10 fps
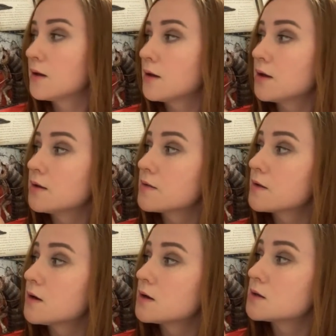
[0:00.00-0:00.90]
in
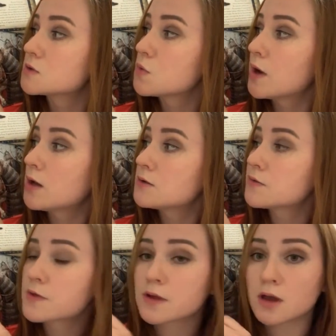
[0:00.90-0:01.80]
the
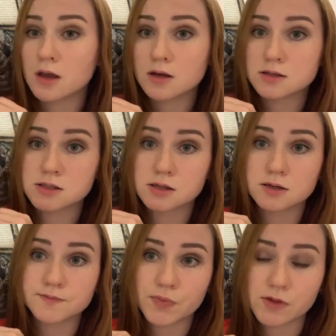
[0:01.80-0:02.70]
12th and
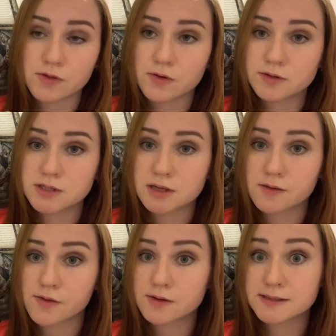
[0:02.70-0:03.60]
the
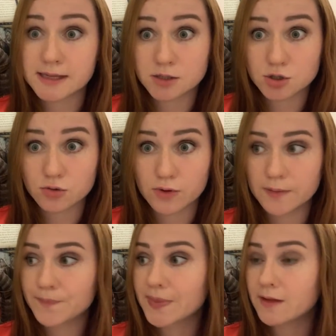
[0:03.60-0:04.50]
13th century,